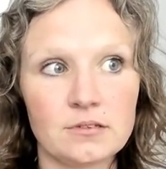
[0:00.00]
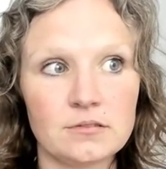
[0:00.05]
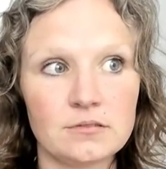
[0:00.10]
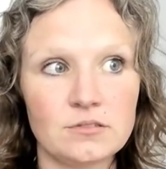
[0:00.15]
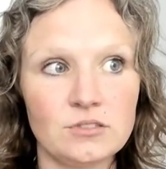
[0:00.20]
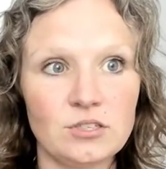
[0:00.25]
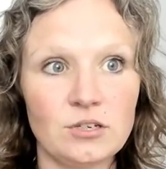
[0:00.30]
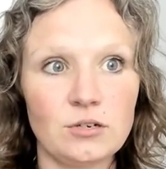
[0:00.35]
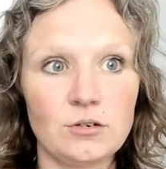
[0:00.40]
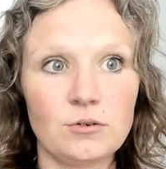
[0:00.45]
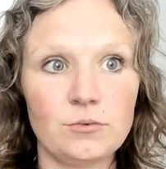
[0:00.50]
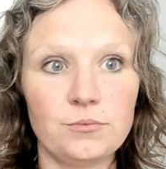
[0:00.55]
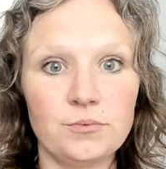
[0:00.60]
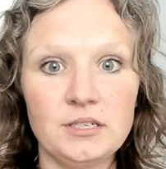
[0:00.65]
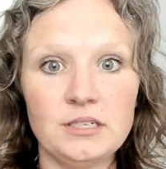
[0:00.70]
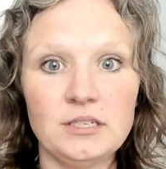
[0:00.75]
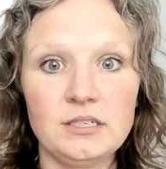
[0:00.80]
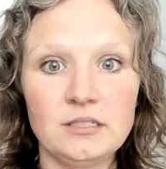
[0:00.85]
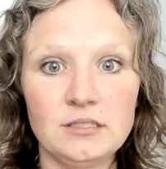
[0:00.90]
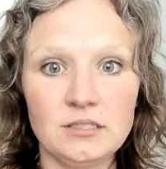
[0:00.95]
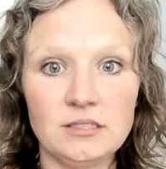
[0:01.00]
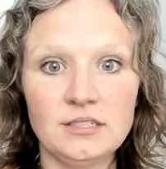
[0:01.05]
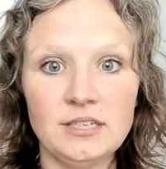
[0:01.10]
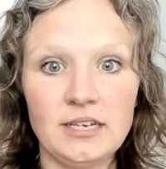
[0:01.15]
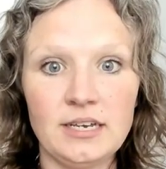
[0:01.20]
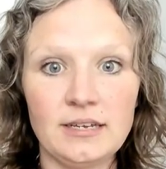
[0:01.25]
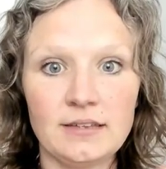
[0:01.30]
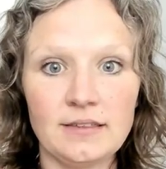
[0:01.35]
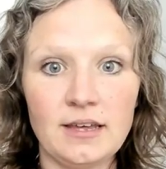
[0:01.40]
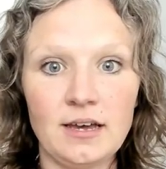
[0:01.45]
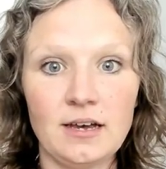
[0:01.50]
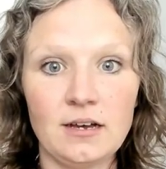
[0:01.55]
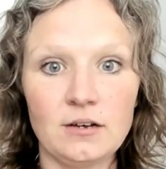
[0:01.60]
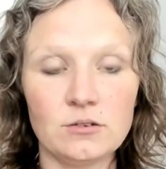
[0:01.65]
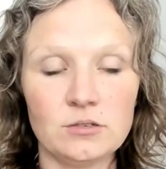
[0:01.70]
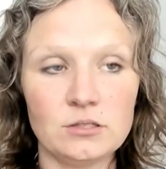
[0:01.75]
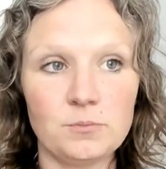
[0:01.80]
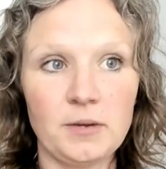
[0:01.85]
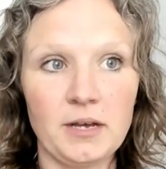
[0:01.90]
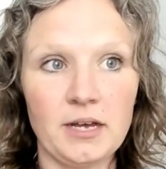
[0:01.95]
So we need to take the
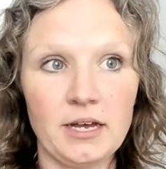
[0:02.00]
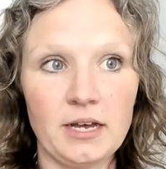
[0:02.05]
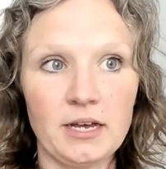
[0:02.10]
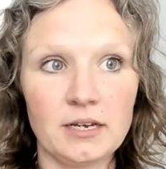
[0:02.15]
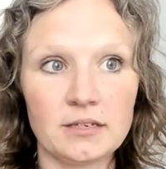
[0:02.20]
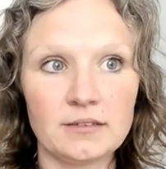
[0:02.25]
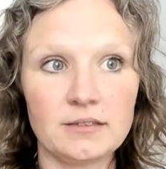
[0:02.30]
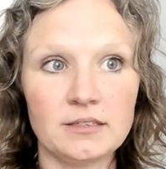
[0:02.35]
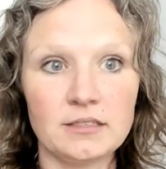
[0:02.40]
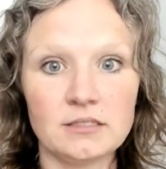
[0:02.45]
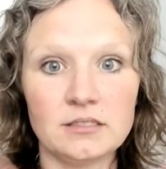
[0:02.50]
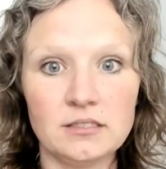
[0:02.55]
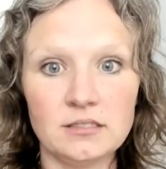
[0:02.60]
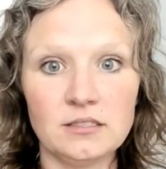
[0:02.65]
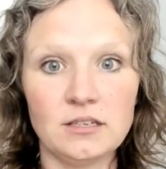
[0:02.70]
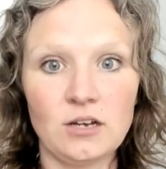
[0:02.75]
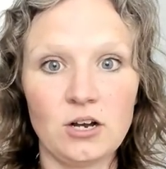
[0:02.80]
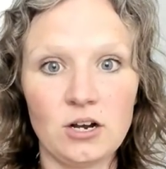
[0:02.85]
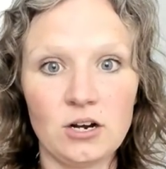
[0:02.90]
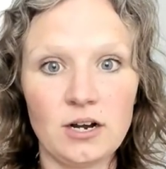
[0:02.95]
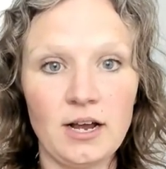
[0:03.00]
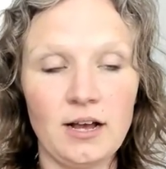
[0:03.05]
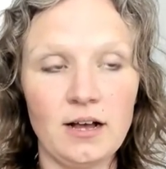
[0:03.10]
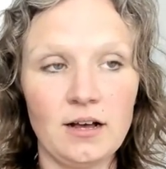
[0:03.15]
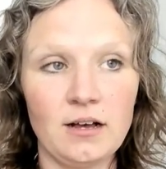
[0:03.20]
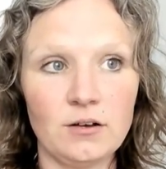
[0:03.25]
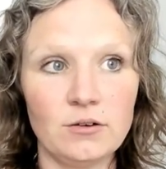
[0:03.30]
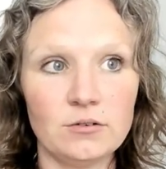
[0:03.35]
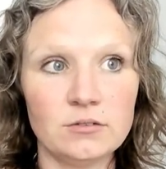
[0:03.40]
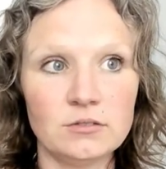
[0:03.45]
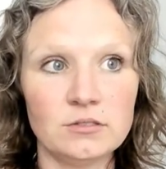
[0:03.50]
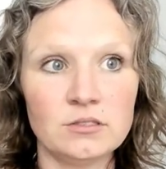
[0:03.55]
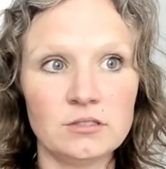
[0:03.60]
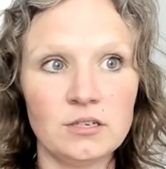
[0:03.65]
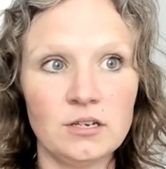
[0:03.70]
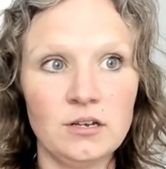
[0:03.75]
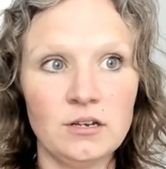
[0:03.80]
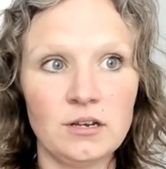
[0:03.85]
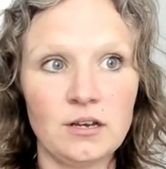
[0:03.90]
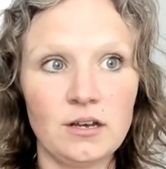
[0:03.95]
house back. This is the, our
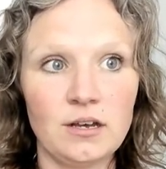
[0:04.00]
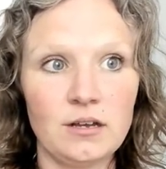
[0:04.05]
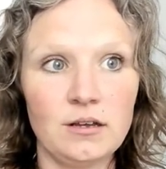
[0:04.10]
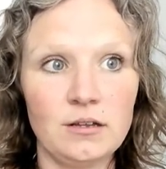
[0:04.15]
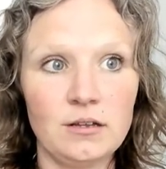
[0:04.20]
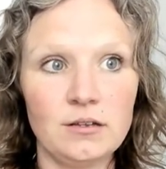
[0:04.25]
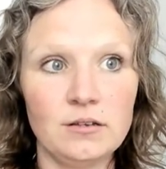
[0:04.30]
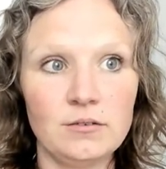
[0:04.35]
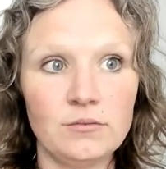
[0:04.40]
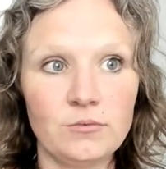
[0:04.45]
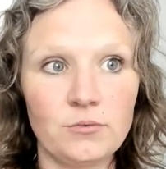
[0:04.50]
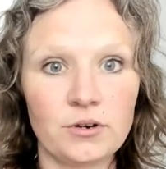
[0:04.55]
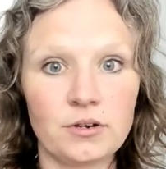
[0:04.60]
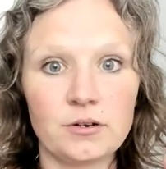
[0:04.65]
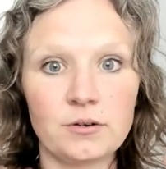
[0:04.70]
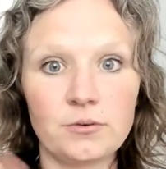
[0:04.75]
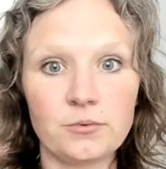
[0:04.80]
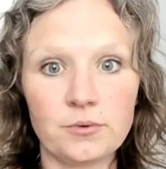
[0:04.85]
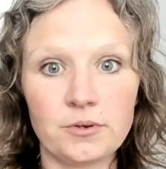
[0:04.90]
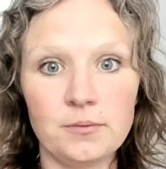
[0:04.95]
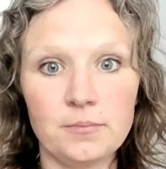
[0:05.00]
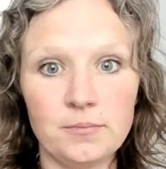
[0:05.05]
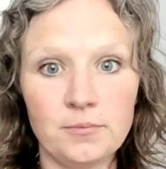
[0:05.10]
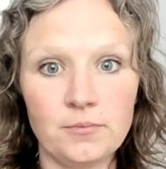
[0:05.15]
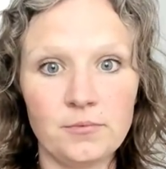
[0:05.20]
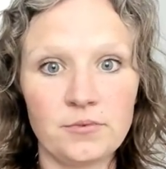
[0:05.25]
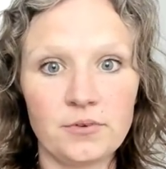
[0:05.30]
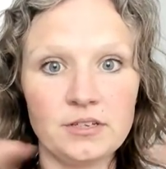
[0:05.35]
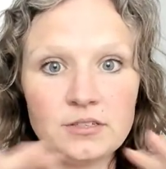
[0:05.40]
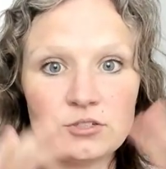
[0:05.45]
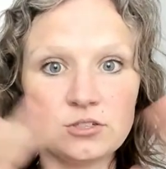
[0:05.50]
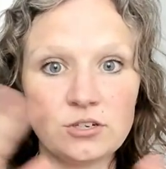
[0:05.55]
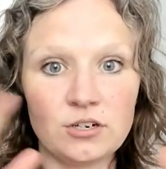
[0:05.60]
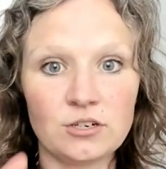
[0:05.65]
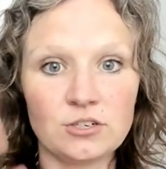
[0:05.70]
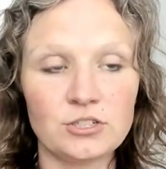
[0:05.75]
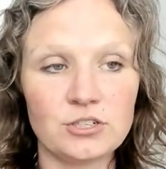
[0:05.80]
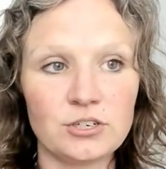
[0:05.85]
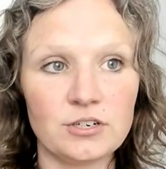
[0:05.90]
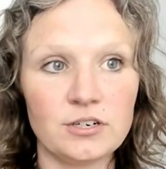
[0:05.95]
house, and we're gonna re
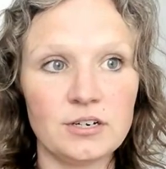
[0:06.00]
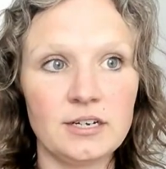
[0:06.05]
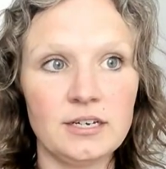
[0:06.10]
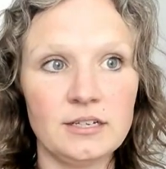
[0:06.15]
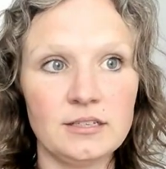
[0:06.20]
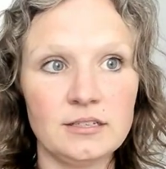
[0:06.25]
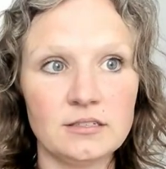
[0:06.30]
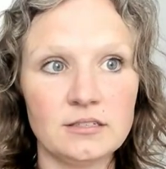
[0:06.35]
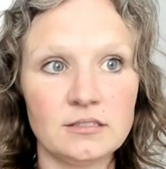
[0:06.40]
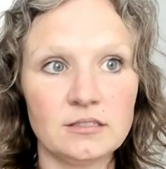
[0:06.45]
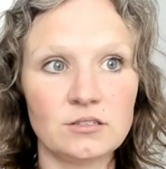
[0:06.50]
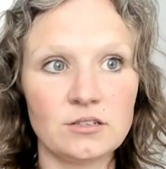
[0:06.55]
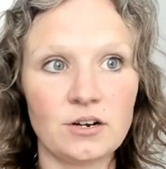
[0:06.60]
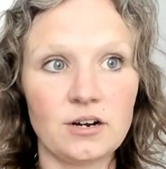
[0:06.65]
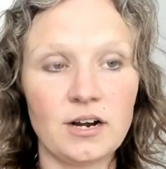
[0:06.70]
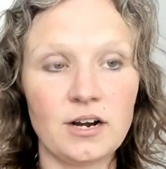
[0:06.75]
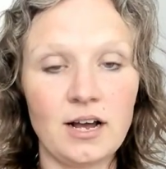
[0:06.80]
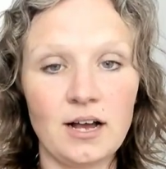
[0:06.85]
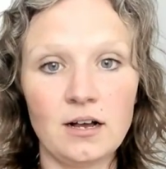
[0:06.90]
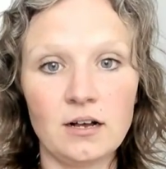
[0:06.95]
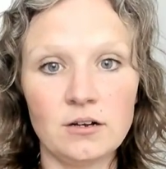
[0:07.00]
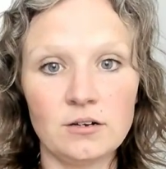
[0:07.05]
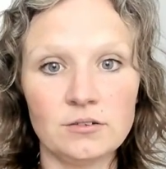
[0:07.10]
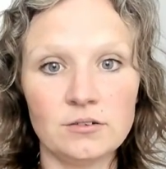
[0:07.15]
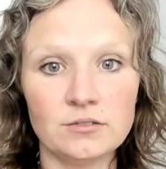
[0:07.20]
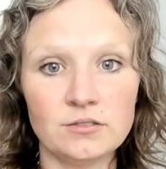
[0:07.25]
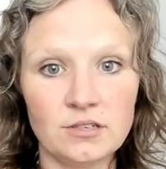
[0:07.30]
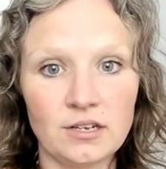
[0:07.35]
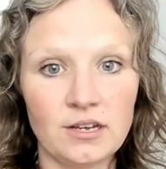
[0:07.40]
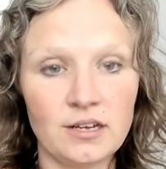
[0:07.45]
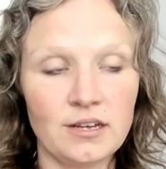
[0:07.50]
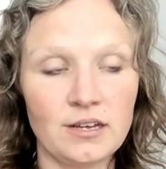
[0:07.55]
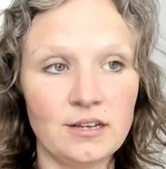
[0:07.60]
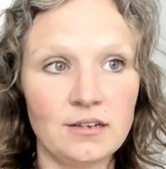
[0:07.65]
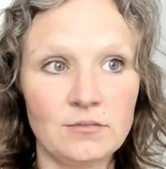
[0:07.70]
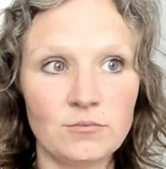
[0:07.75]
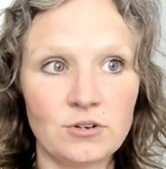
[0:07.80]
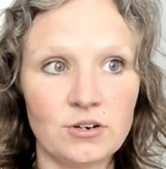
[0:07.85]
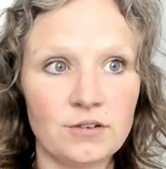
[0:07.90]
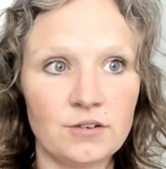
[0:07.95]
restructure it. This is our house,
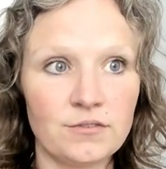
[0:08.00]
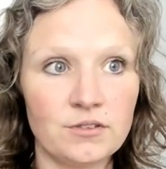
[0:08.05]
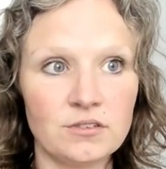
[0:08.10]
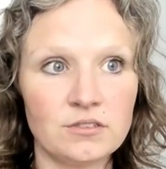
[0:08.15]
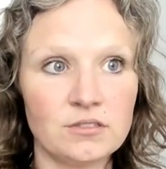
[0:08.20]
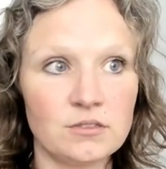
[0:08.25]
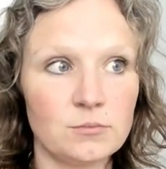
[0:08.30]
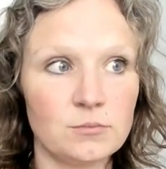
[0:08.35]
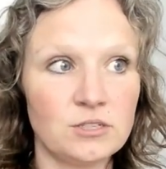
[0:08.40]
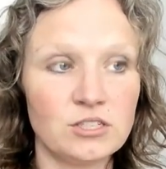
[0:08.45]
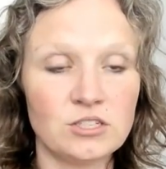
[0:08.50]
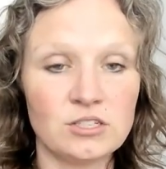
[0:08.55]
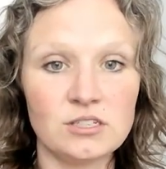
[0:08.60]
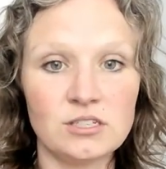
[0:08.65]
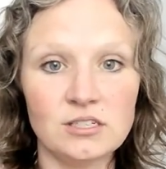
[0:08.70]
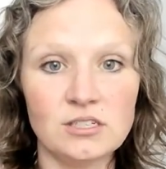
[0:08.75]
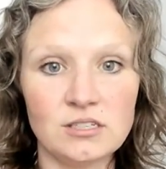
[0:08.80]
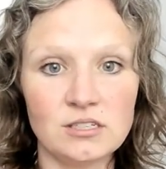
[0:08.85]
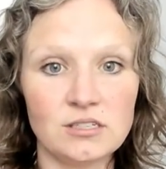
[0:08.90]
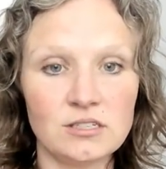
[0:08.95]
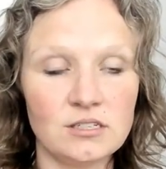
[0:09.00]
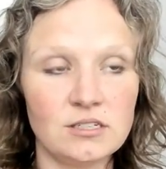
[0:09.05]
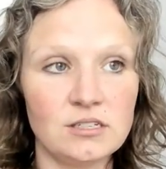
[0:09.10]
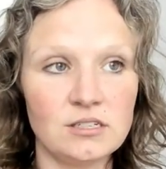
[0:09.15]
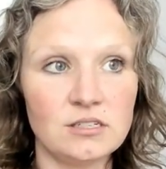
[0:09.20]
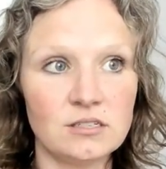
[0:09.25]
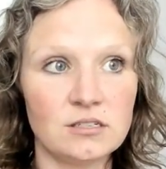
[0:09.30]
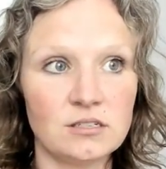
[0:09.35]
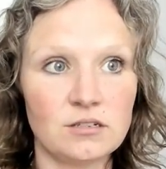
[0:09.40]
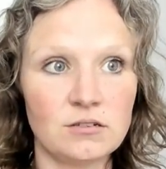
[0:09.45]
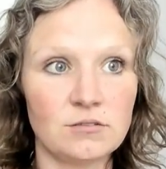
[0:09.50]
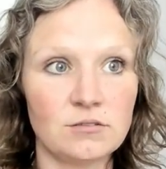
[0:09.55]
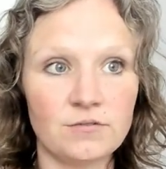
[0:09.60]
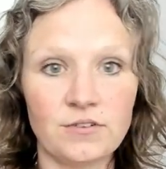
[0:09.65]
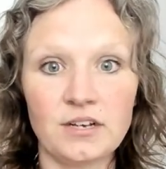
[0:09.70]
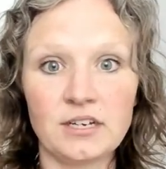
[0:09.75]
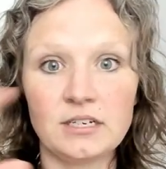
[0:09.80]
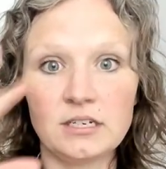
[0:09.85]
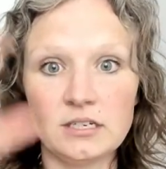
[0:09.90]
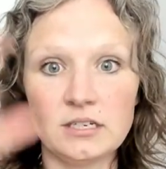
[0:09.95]
and whatever this dimension is, it needs to
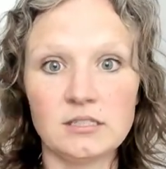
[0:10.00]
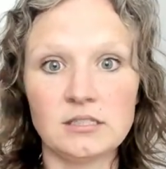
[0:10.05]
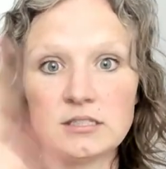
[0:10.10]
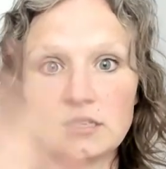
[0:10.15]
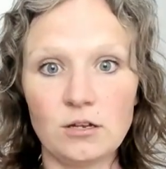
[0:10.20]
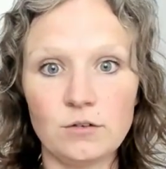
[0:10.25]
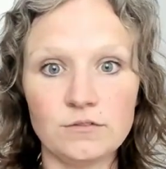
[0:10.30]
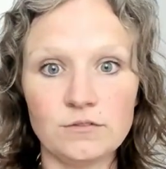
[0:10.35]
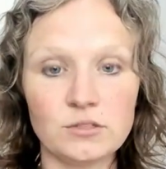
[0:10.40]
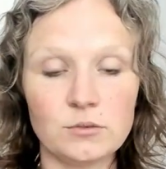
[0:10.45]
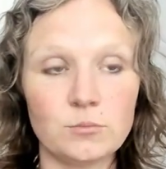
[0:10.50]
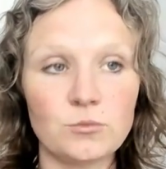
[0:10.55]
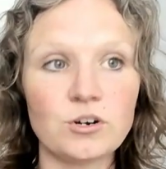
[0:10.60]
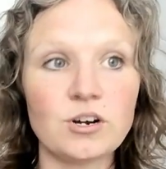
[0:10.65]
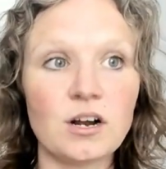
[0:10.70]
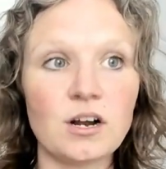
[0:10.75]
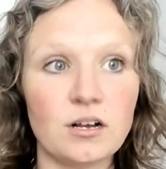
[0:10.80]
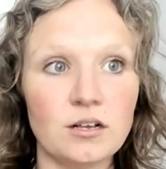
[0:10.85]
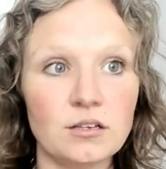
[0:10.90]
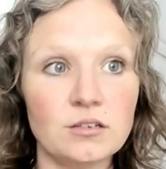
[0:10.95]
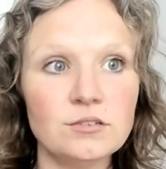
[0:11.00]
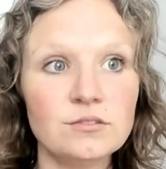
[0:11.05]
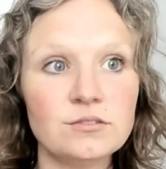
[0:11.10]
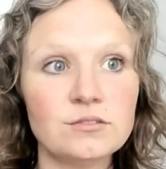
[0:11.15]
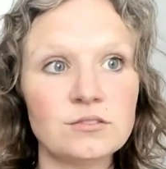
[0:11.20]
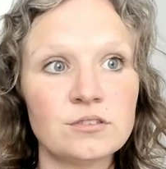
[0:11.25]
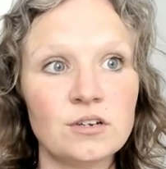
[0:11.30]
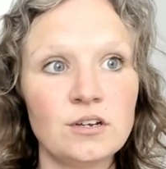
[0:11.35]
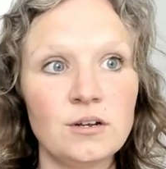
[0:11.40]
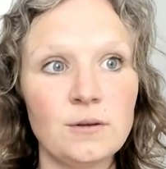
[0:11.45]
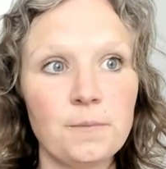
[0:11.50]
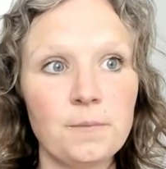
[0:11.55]
find itself somewhere else.